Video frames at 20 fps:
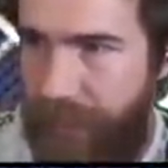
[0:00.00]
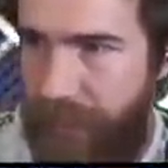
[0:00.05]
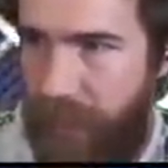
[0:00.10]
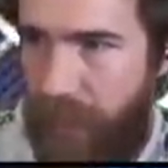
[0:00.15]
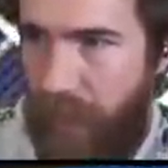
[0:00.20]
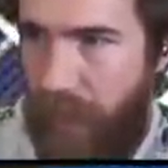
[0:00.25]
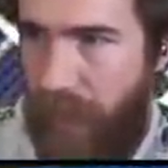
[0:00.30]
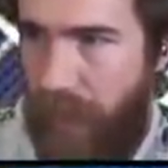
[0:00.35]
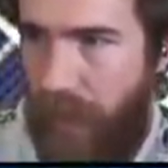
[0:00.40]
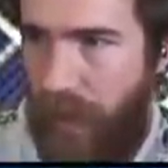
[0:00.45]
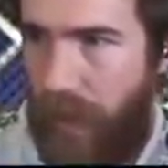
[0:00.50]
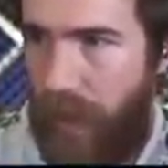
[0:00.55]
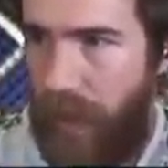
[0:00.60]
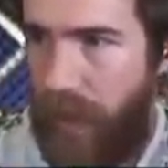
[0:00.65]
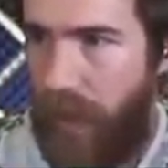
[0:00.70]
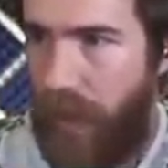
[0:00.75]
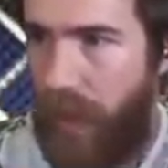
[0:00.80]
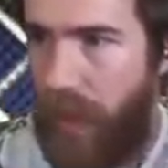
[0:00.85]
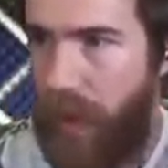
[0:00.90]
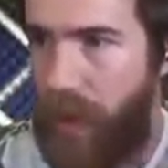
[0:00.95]

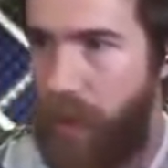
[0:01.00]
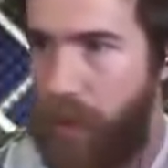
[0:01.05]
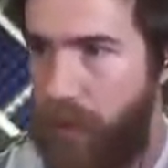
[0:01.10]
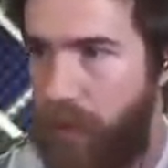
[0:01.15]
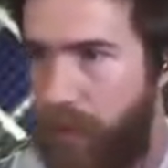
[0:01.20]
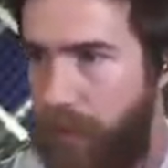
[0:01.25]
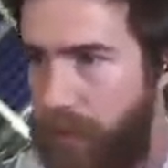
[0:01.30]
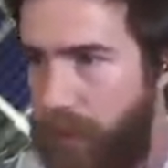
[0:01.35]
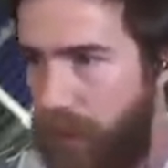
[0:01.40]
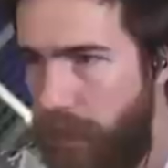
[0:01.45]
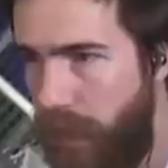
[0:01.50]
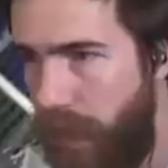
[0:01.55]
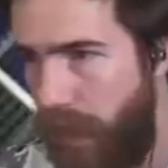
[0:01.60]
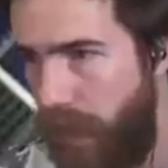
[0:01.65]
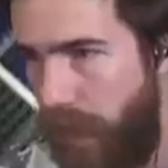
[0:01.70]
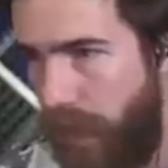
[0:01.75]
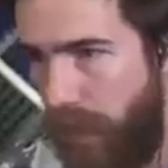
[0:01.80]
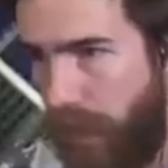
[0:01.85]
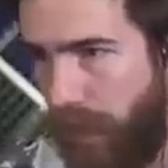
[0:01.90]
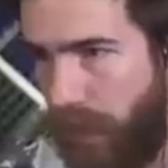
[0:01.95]

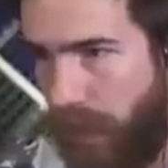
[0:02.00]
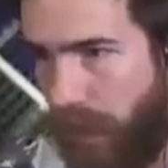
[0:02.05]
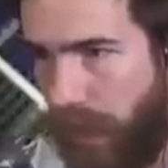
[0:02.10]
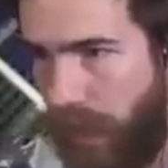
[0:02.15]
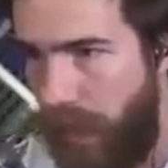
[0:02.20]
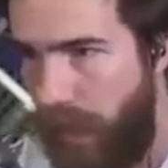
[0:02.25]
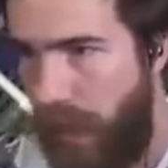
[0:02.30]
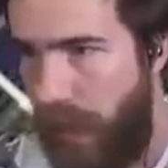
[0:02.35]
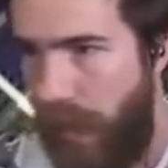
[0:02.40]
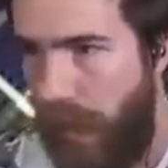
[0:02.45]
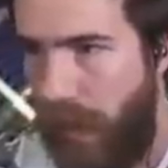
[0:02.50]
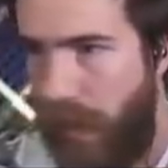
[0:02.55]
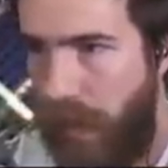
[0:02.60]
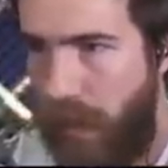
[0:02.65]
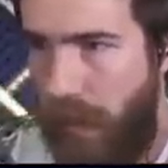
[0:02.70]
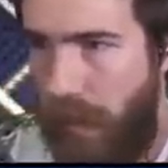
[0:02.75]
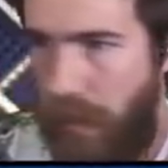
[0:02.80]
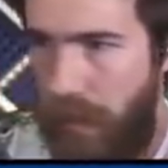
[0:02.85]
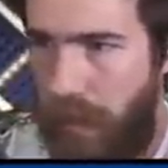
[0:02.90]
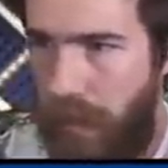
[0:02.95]

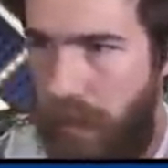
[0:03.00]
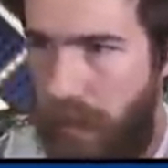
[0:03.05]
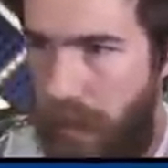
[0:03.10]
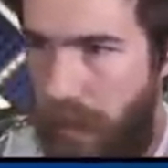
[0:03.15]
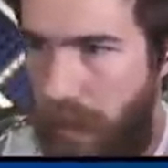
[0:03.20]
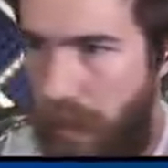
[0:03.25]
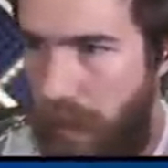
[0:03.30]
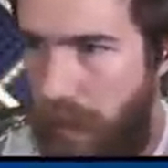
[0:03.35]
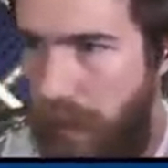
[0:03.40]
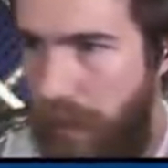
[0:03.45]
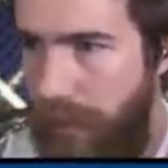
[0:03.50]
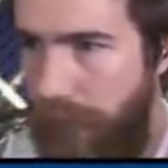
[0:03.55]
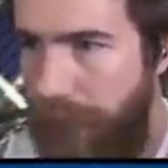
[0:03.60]
(silence)